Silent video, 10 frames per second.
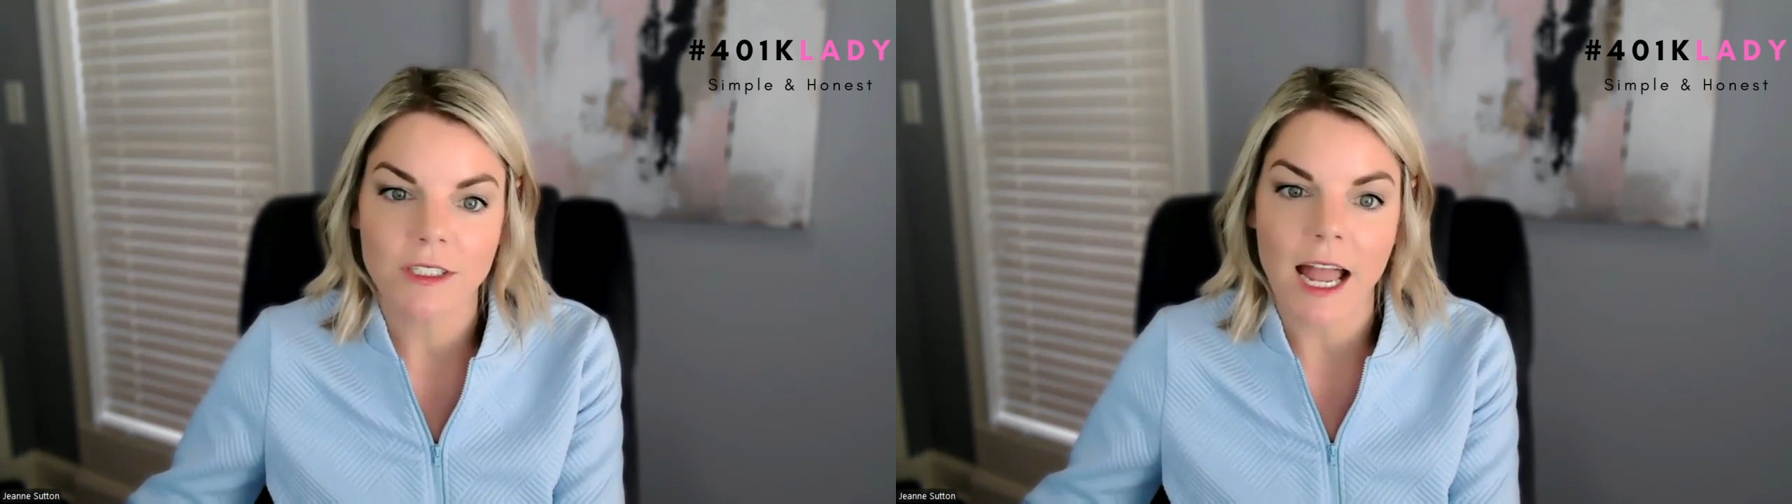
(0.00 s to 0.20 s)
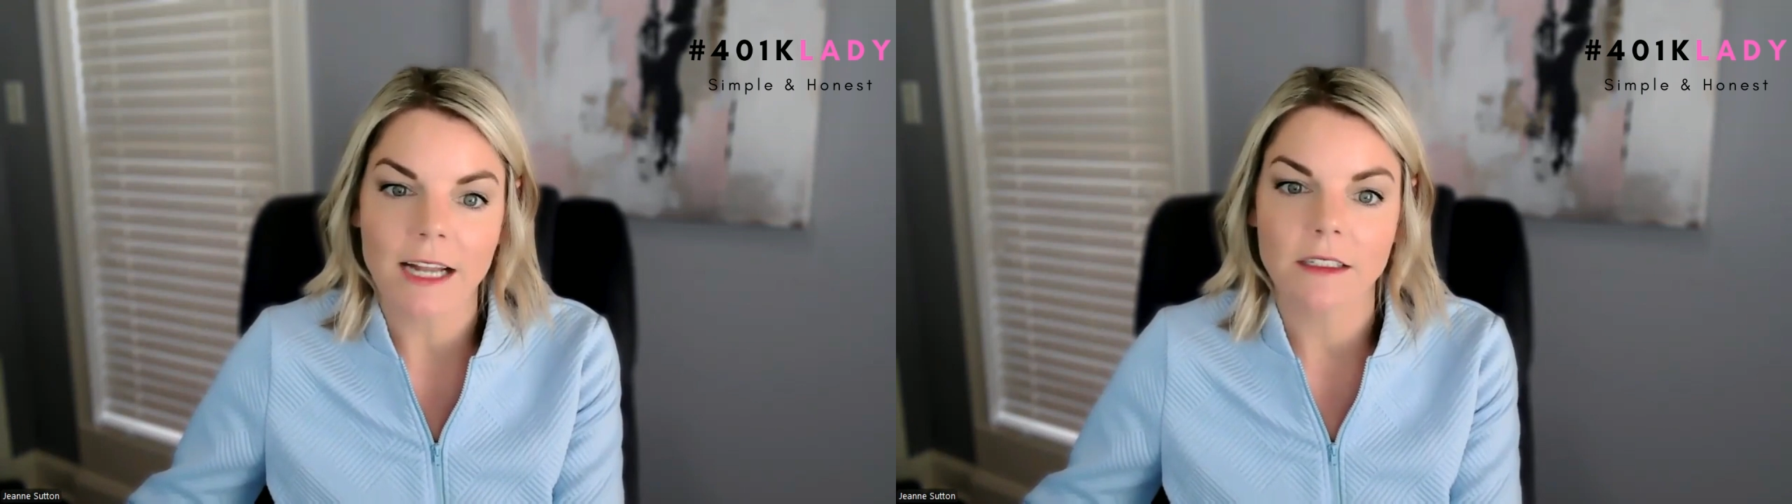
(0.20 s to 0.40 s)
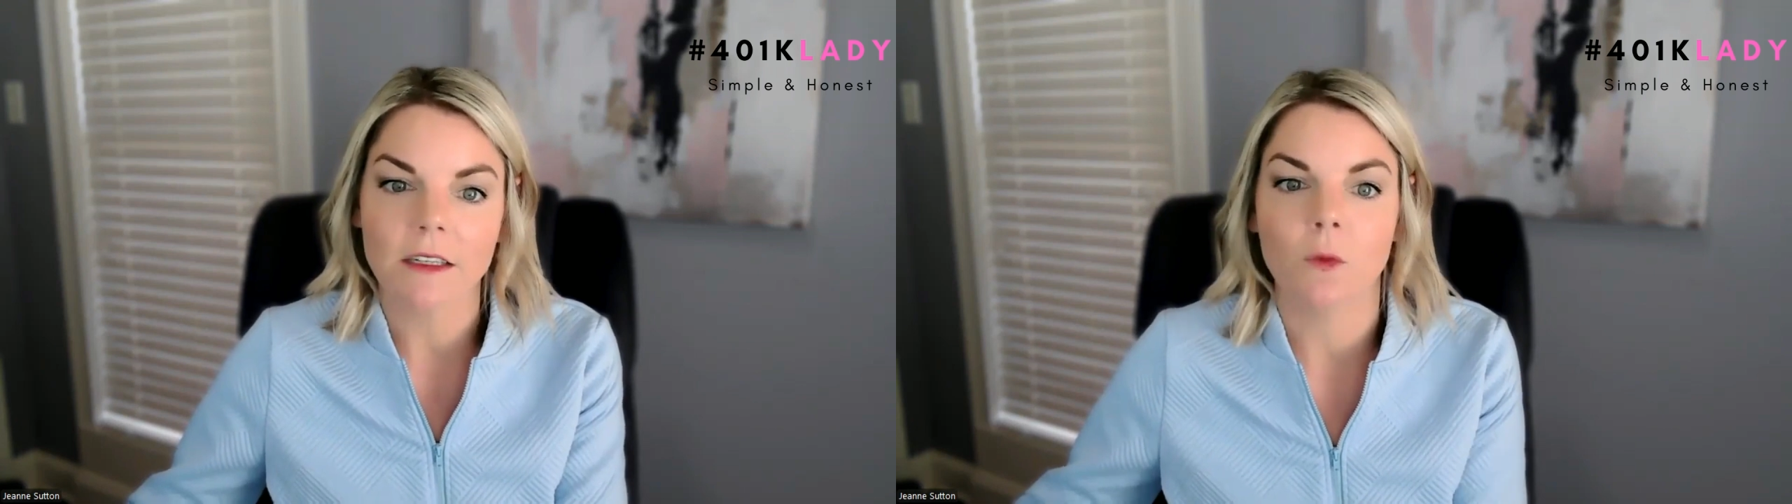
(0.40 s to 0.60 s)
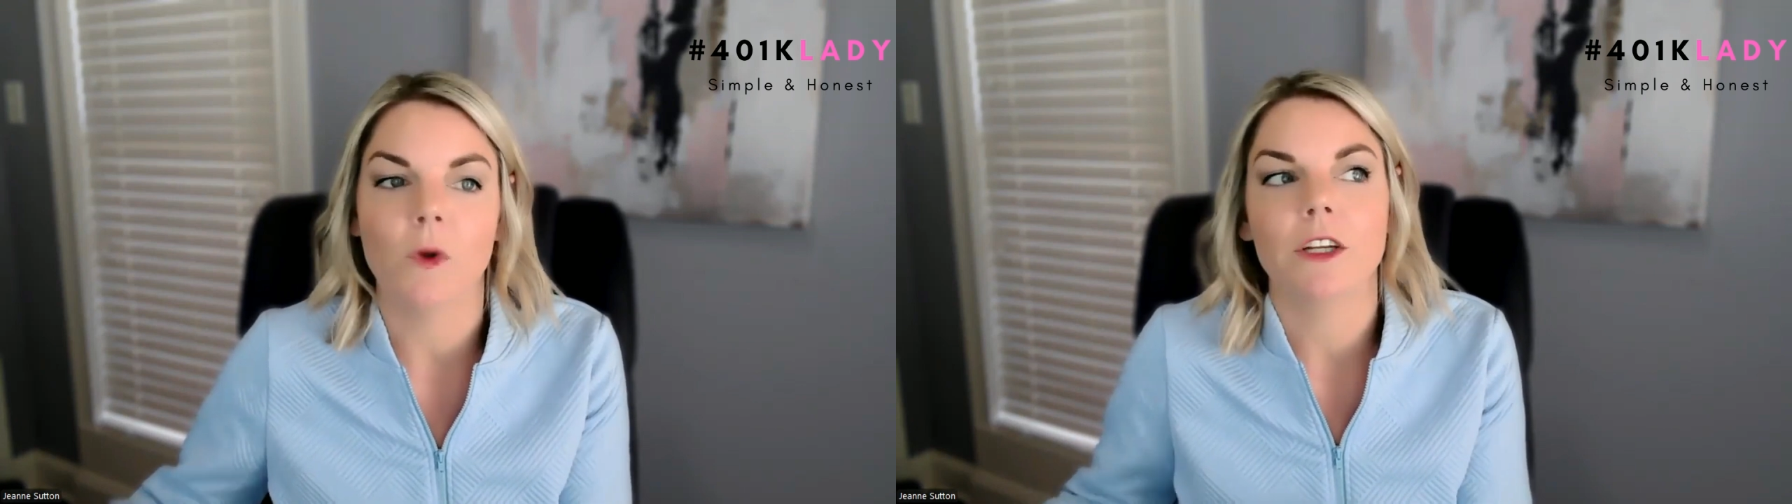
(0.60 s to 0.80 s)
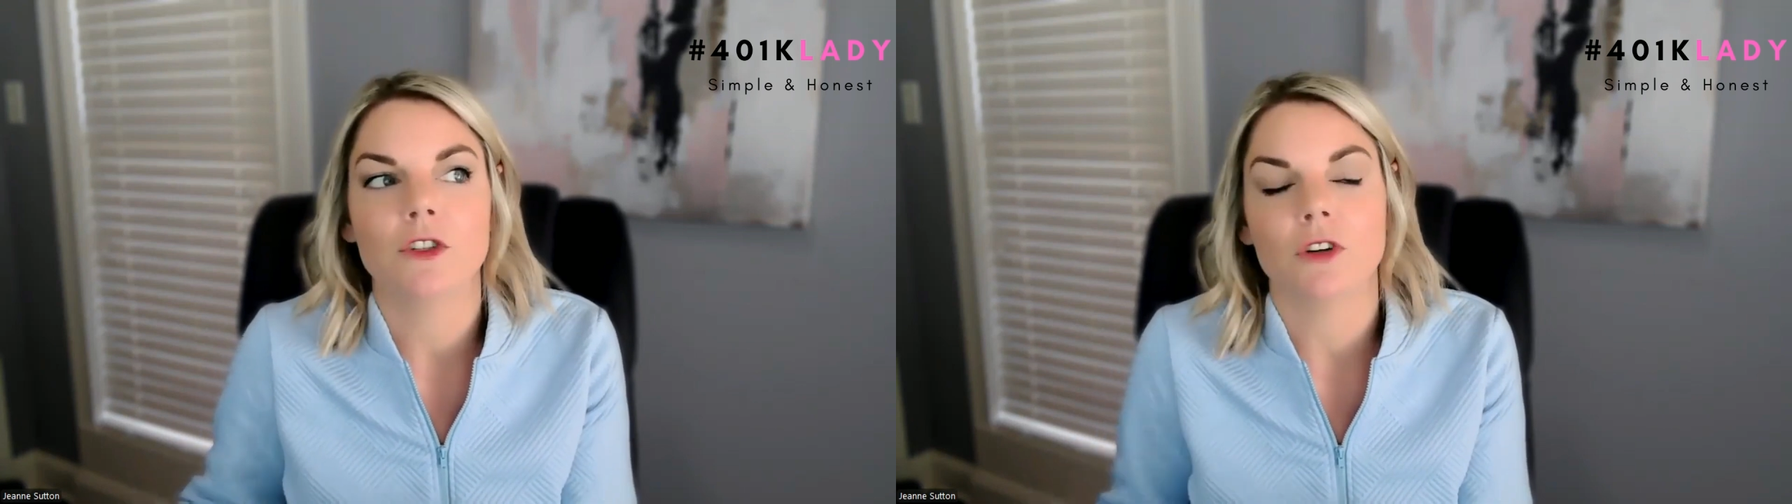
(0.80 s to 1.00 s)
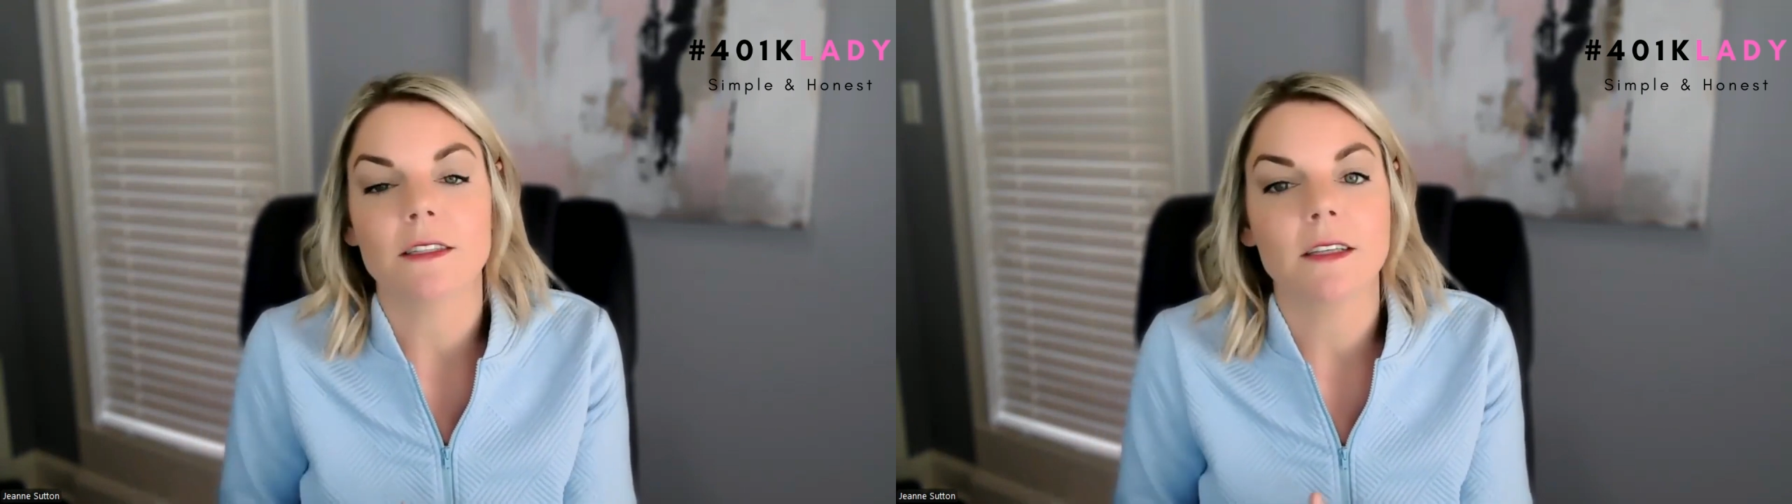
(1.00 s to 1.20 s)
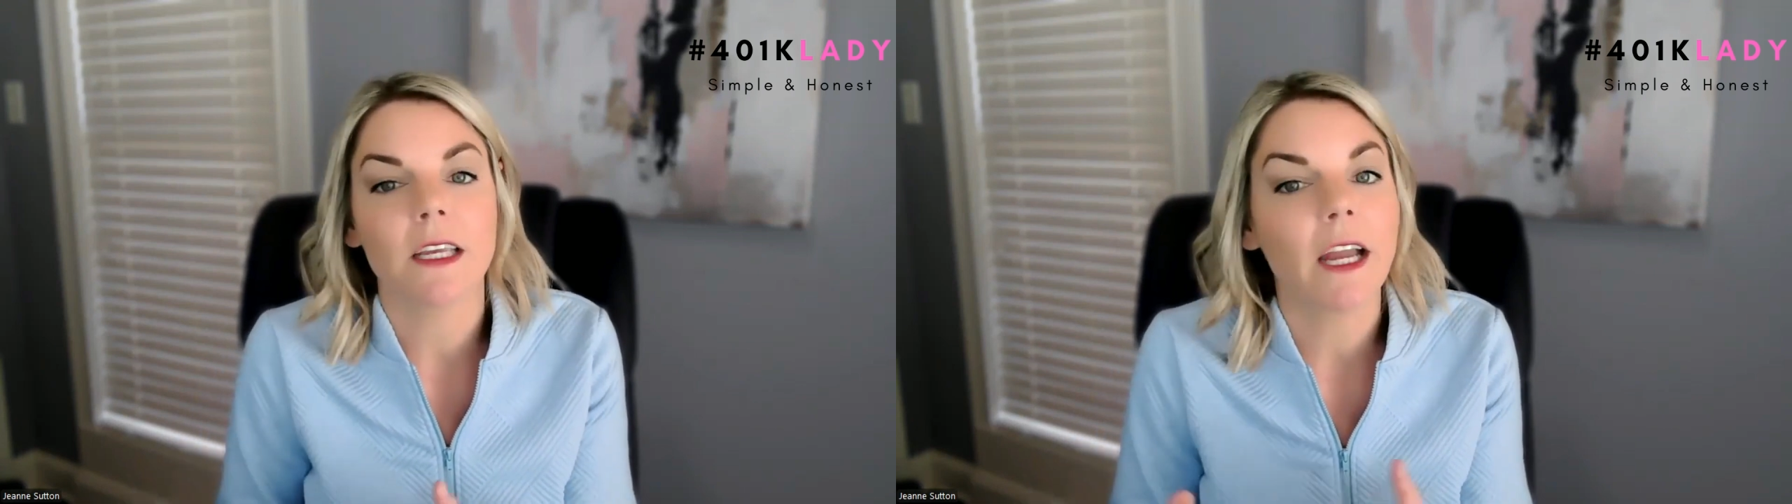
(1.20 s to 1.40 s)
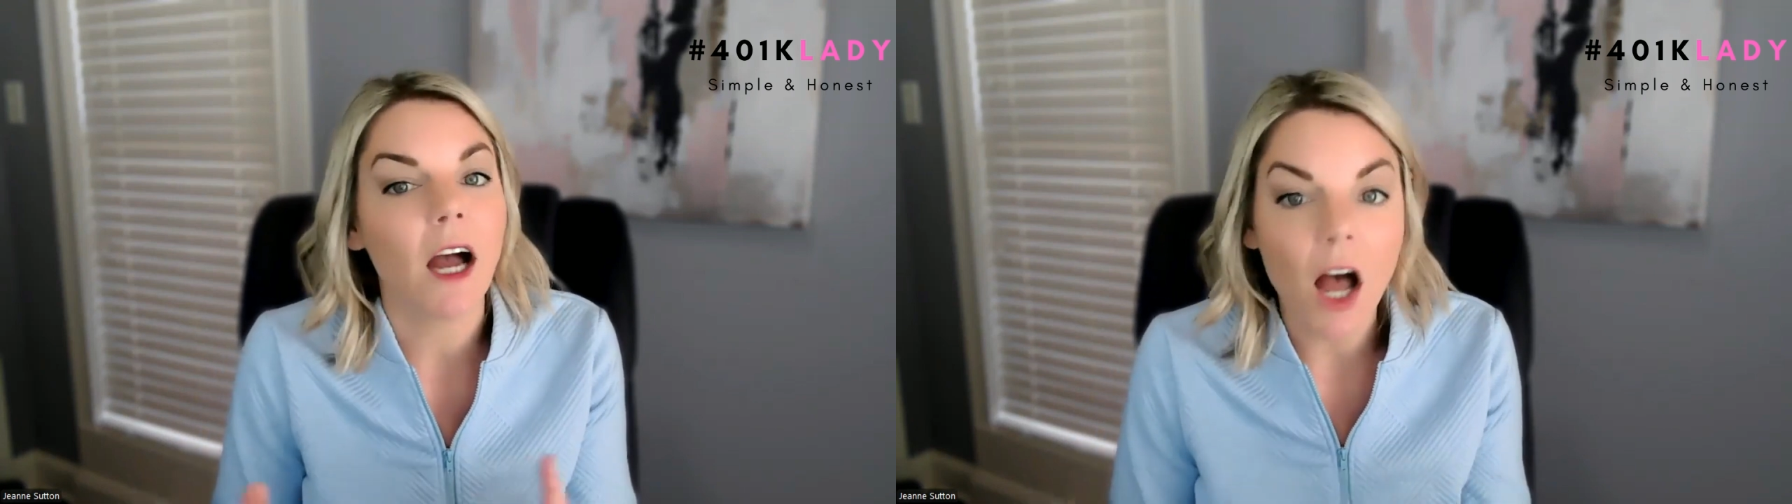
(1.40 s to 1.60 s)
tactic when
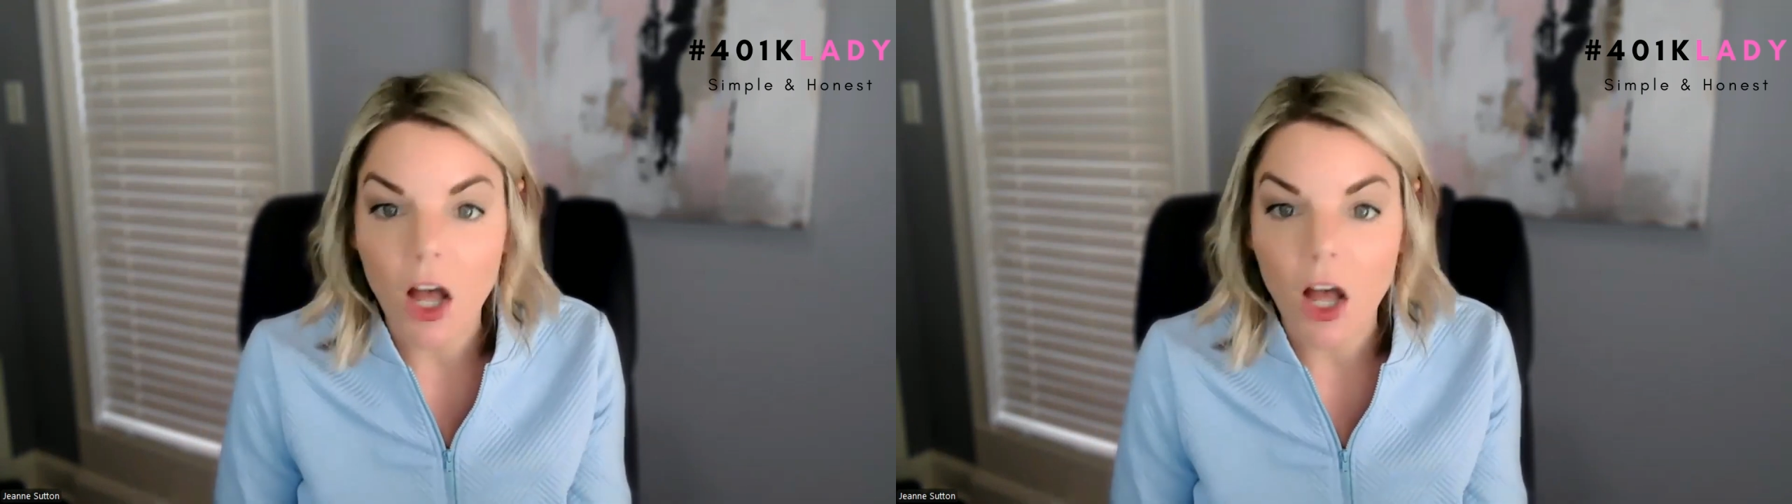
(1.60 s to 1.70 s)
addressing